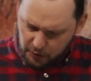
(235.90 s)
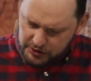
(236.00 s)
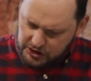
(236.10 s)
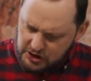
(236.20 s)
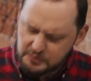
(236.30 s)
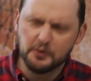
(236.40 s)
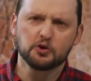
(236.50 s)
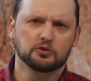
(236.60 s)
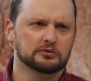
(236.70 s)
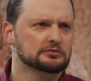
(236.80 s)
there was a
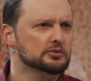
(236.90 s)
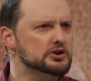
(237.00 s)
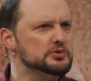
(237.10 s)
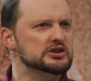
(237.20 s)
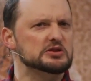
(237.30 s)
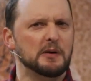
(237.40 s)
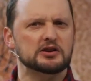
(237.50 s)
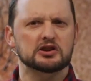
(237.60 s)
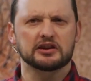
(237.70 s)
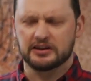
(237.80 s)
spoon, which was
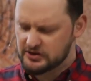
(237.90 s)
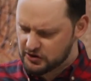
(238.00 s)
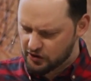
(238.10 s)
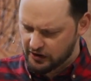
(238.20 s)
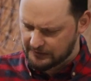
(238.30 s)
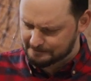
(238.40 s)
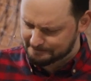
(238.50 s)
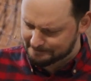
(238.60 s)
especially concerning.